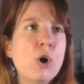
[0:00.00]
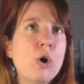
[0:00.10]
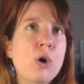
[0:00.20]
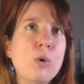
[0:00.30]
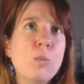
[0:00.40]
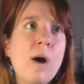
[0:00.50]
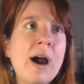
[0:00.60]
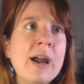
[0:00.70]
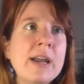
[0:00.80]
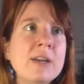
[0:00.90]

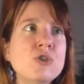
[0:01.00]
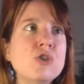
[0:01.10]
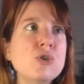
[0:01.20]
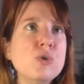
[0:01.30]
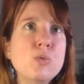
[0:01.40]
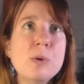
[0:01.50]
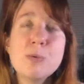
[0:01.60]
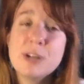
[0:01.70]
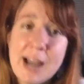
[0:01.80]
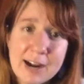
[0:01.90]
why do we
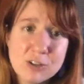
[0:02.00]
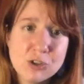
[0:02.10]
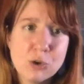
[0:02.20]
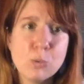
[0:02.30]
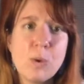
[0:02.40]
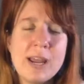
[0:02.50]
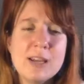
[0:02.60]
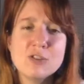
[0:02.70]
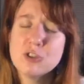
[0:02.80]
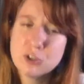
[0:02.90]
react certain
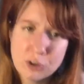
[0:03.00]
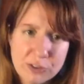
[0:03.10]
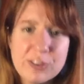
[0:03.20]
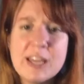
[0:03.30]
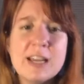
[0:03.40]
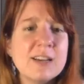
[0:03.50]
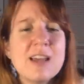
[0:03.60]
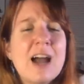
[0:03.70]
ways to certain things?